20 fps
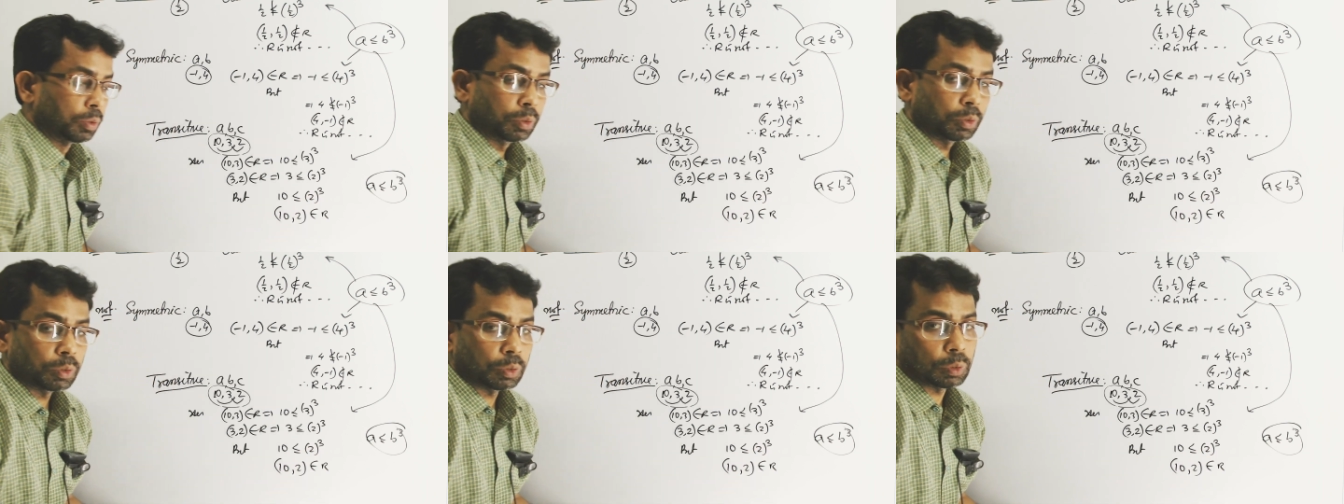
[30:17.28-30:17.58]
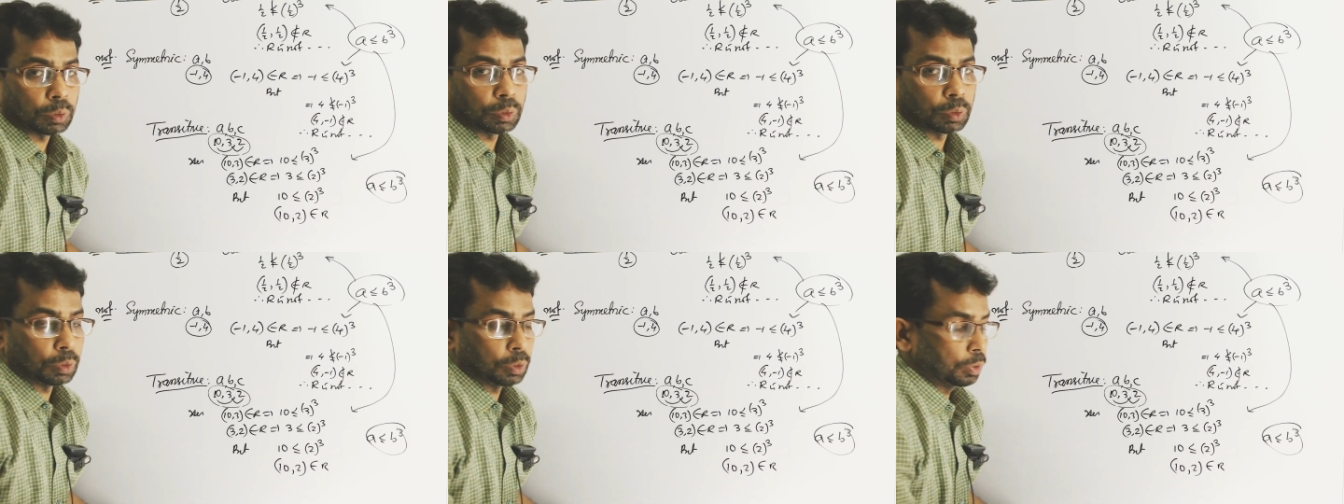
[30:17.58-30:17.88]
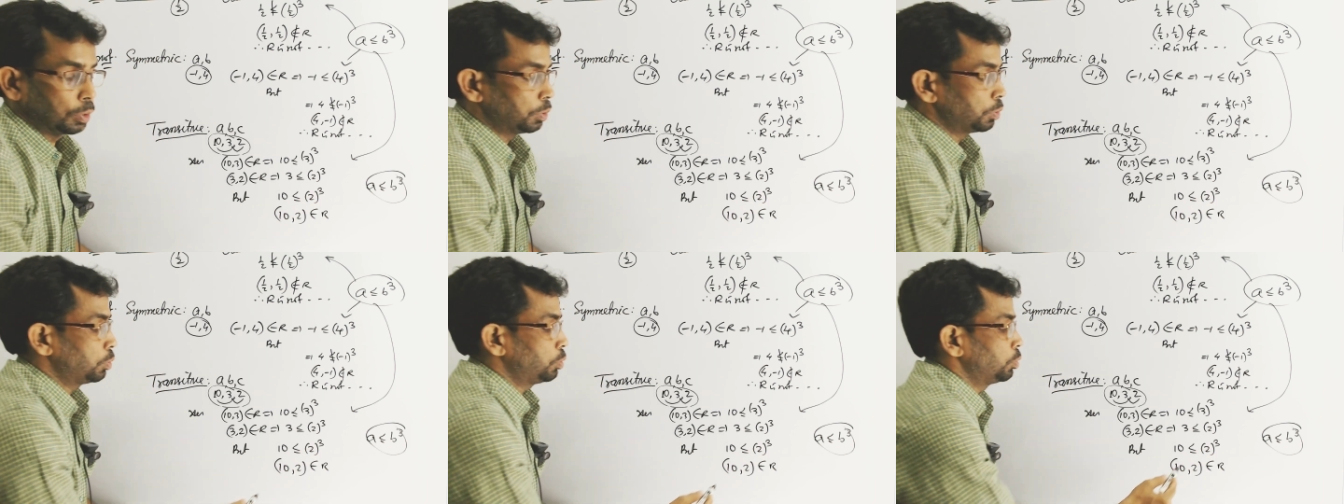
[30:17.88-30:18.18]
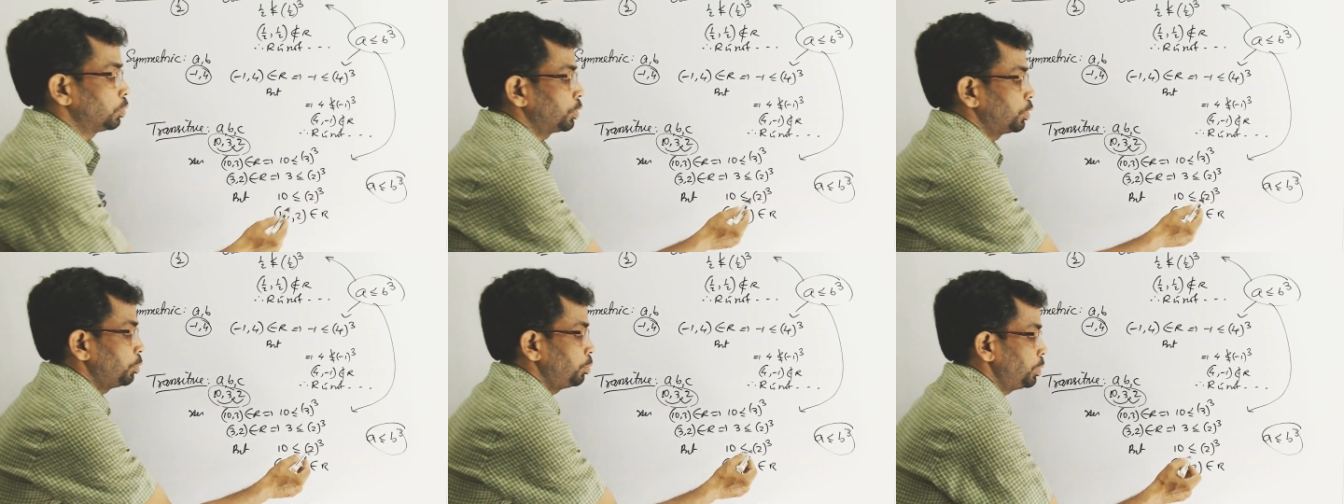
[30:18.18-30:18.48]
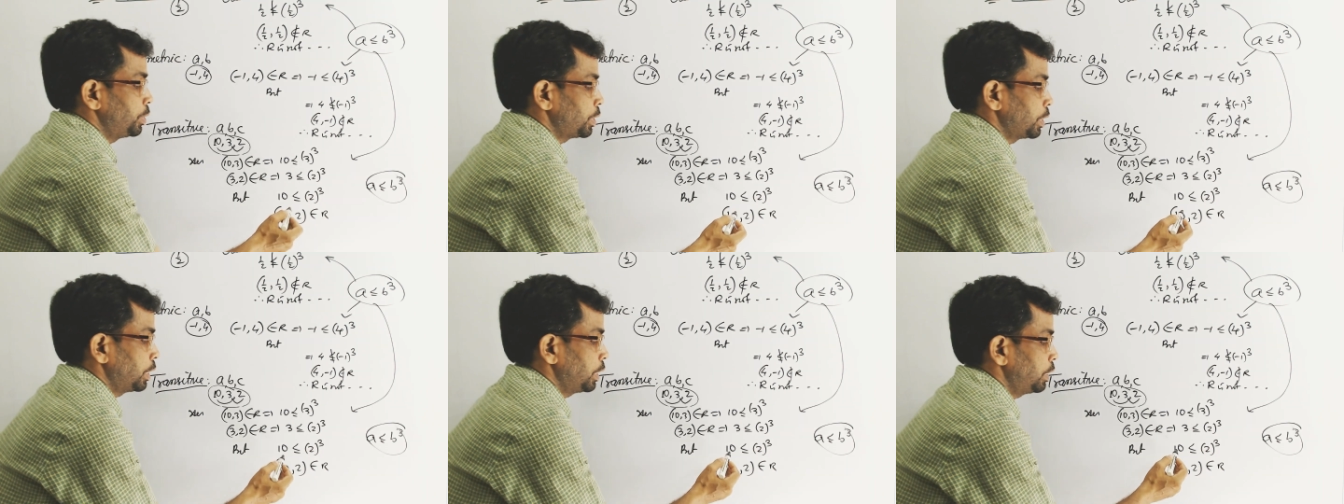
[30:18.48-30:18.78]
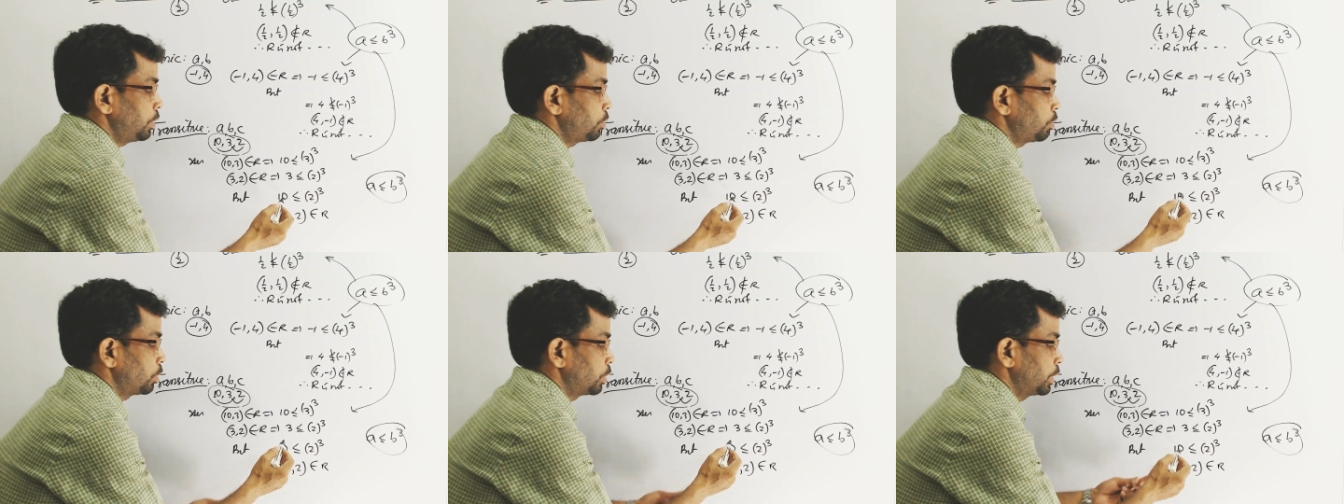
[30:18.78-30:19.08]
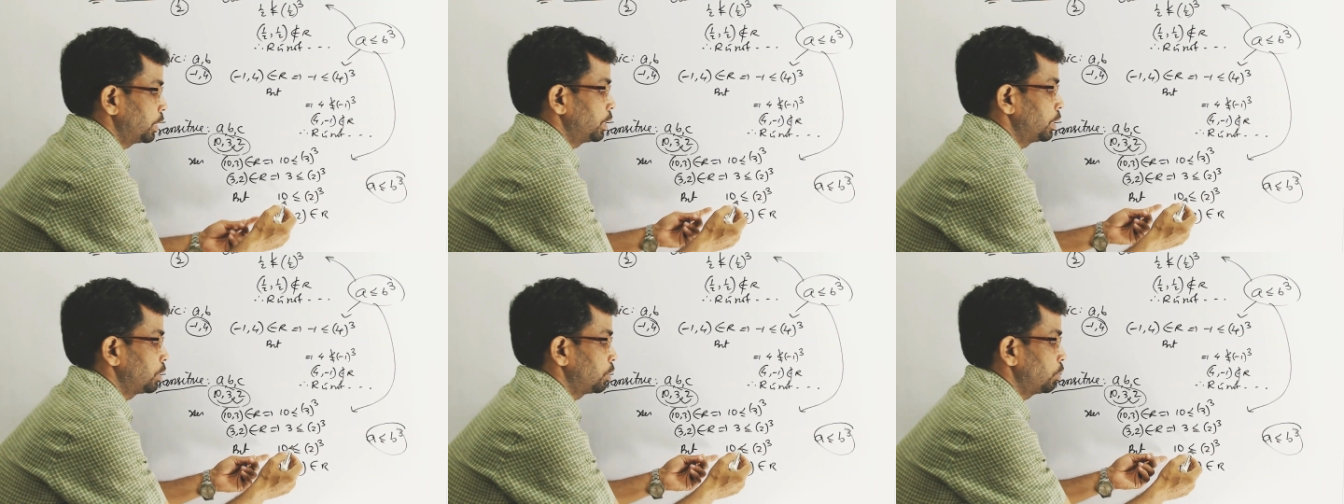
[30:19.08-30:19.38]
No. 2 cube is 8, so 10
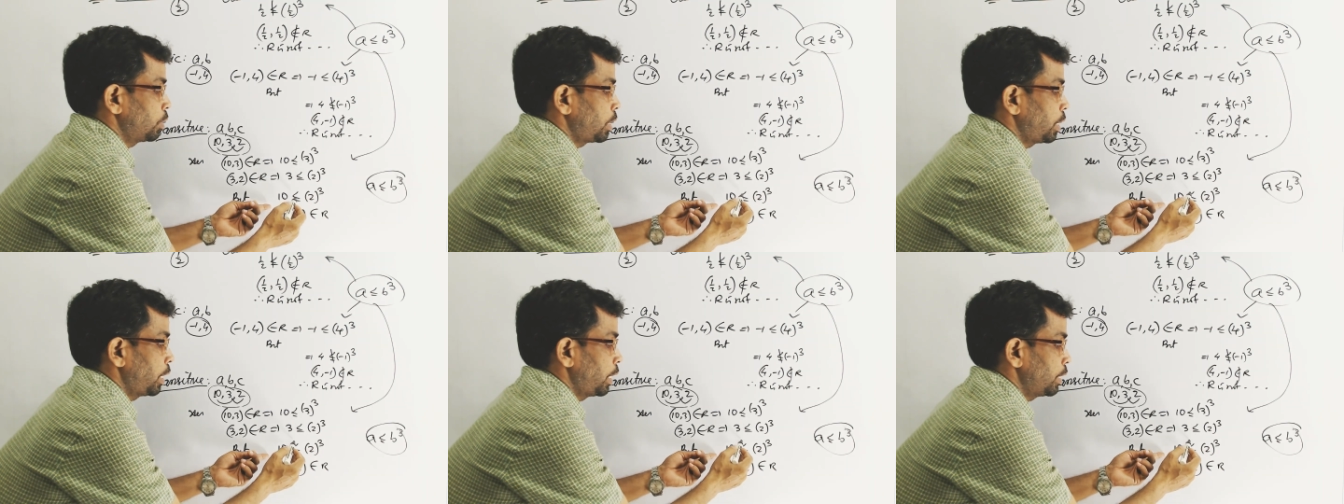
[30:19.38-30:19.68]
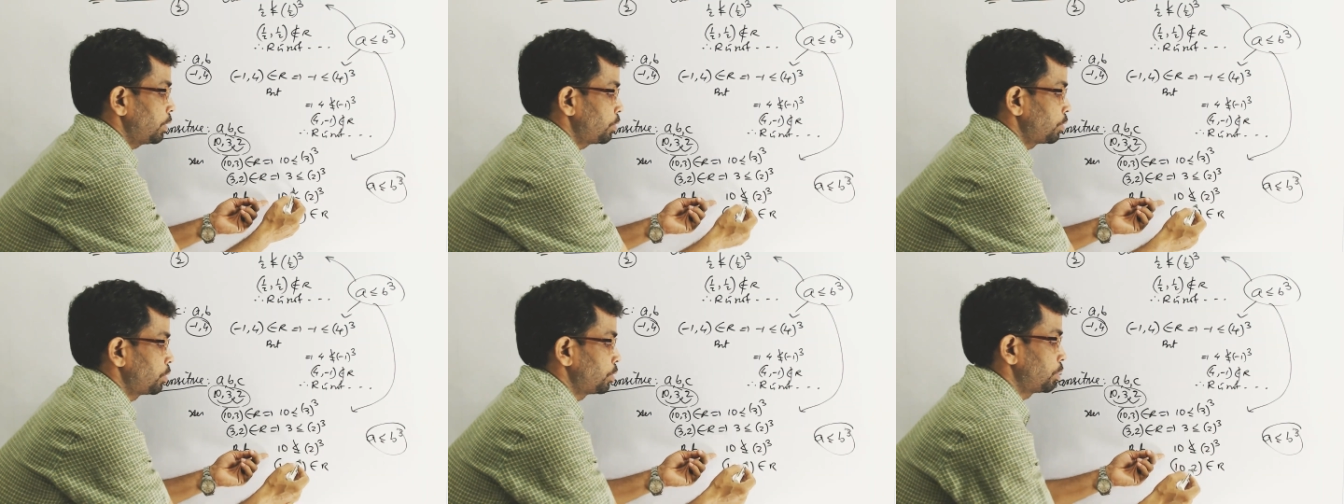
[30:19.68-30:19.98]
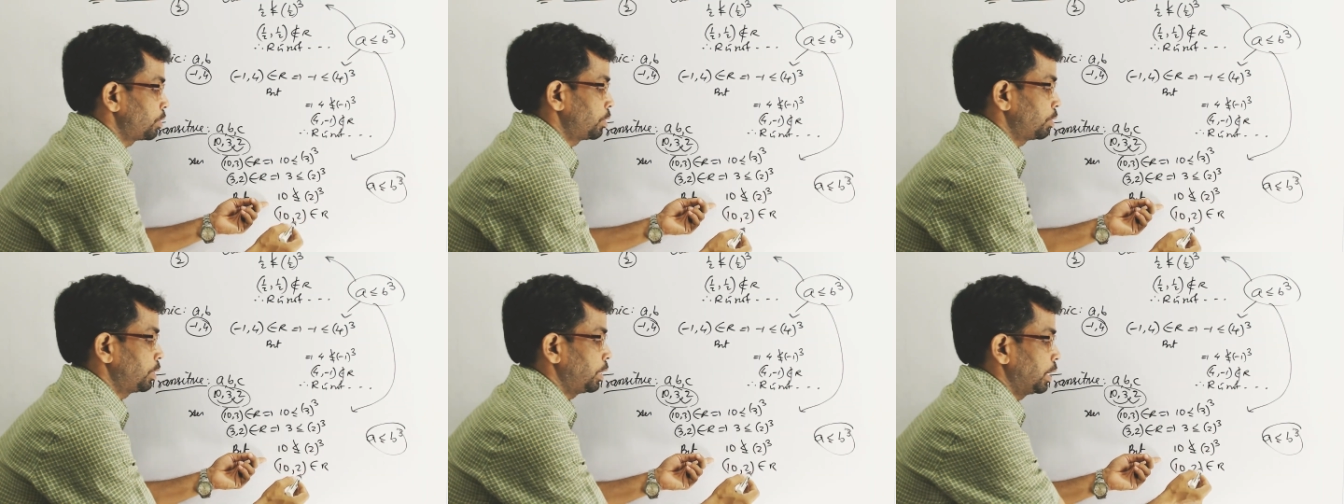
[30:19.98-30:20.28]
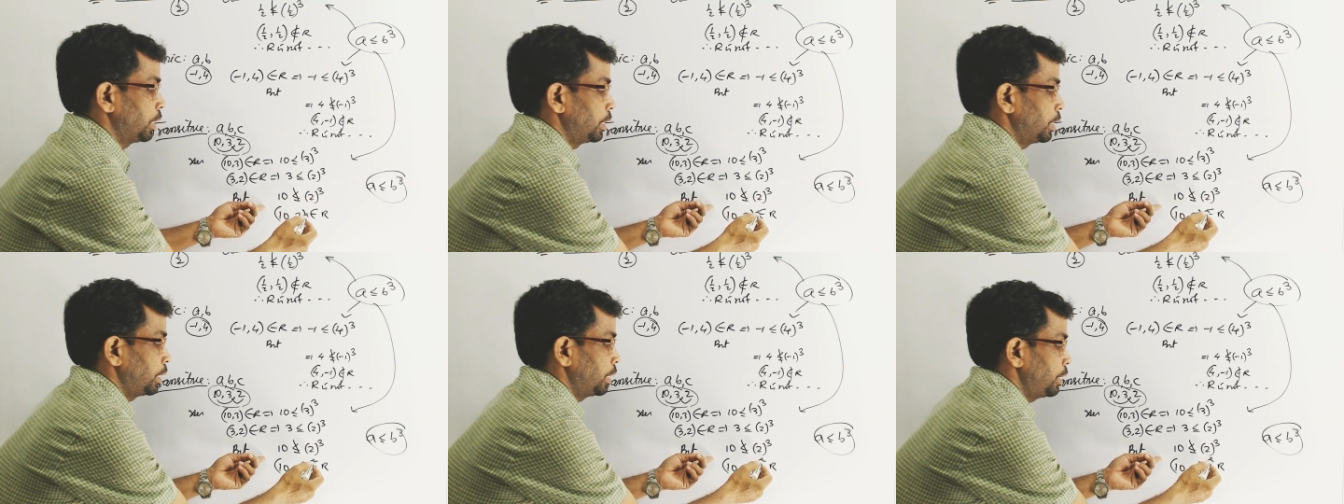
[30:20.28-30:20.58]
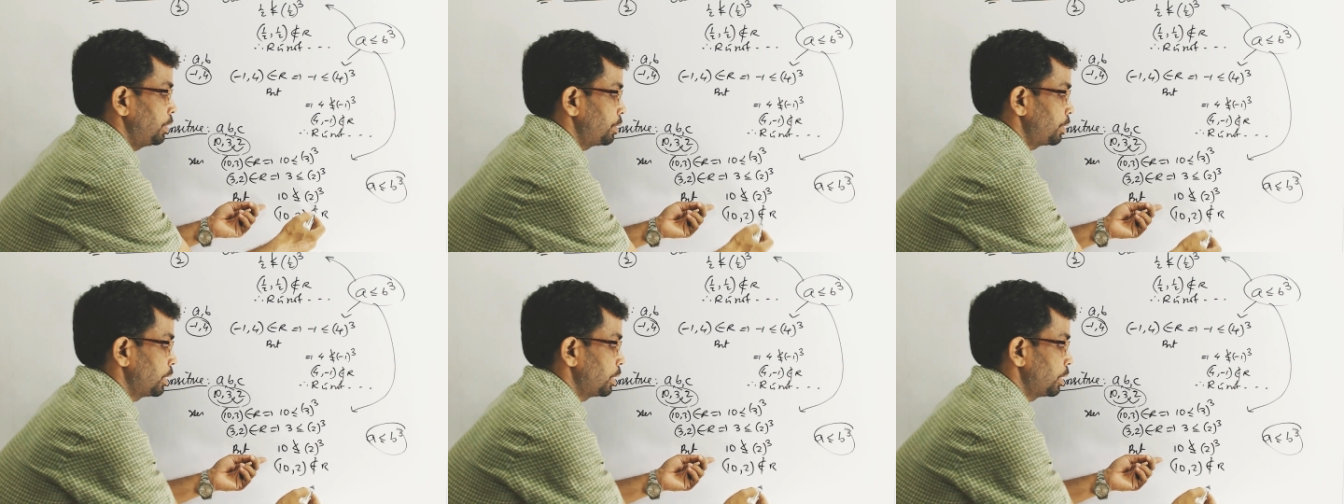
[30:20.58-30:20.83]
is not less, and hence